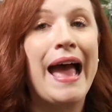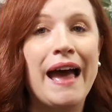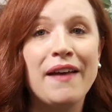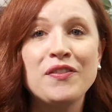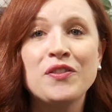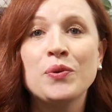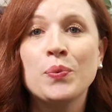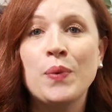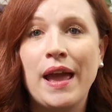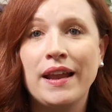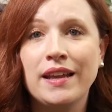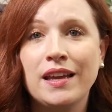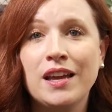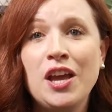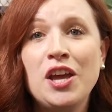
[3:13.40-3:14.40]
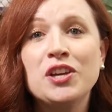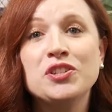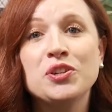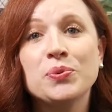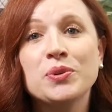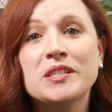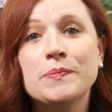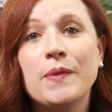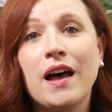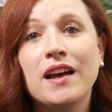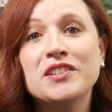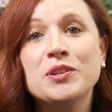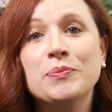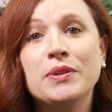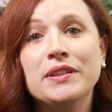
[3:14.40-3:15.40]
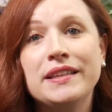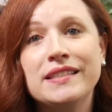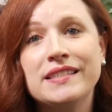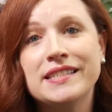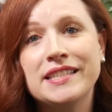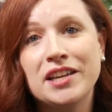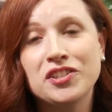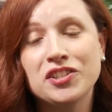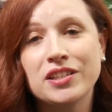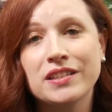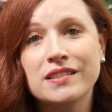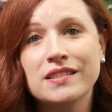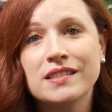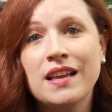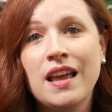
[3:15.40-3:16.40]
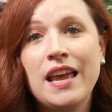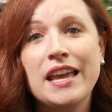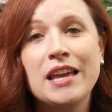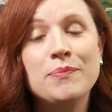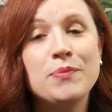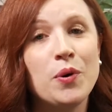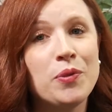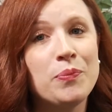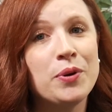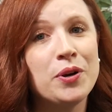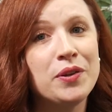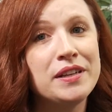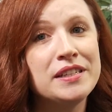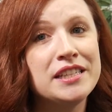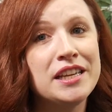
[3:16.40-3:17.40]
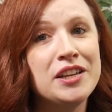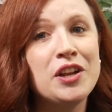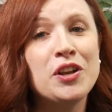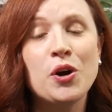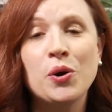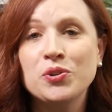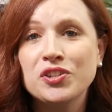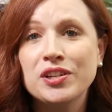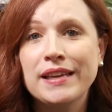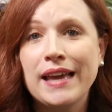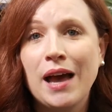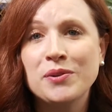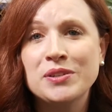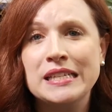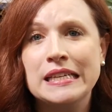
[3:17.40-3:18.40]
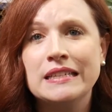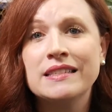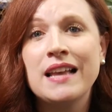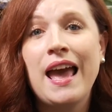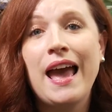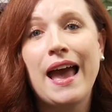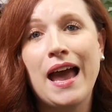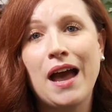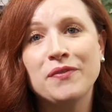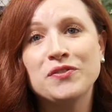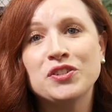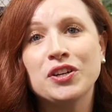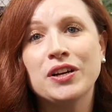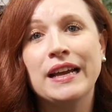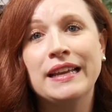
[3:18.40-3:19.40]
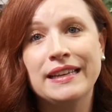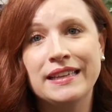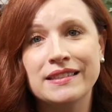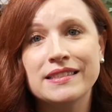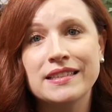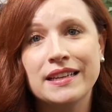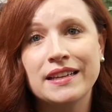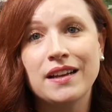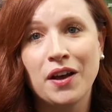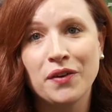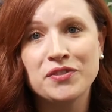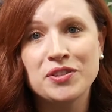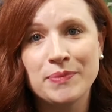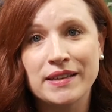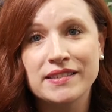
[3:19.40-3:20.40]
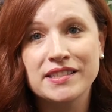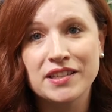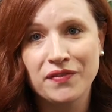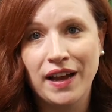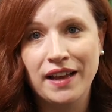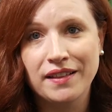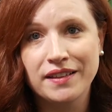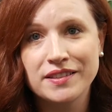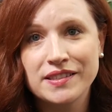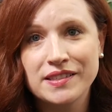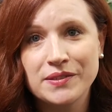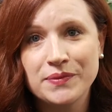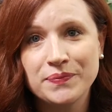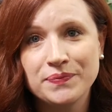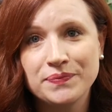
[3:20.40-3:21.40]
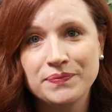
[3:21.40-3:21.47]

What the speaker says: at the ready to respond to police stations in both Burlington and Ocean counties after an incident of domestic violence.